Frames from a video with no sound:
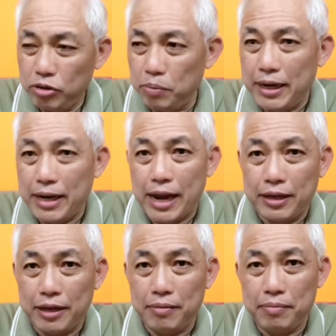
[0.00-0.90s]
to be
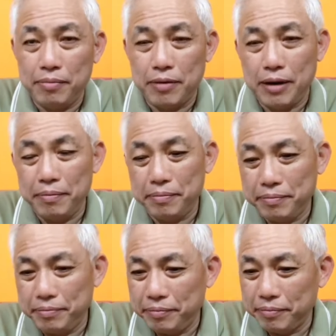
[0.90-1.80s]
elected, right,
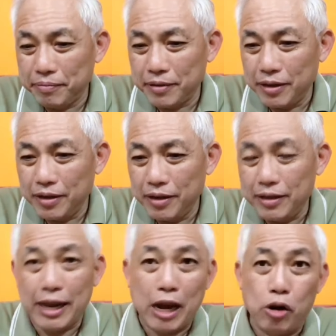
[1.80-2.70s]

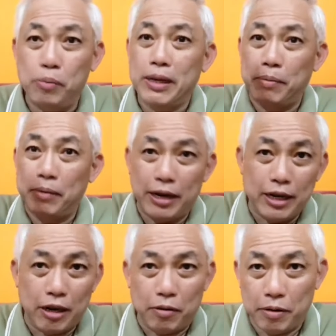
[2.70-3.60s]
then I'll become the
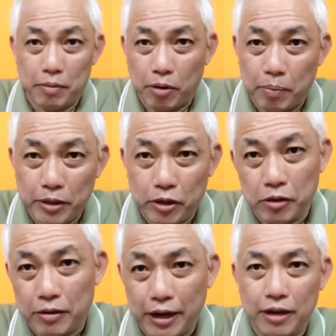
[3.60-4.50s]
leader of our
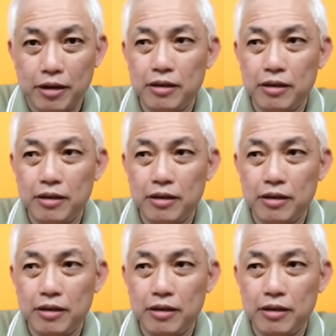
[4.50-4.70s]
opposition, right?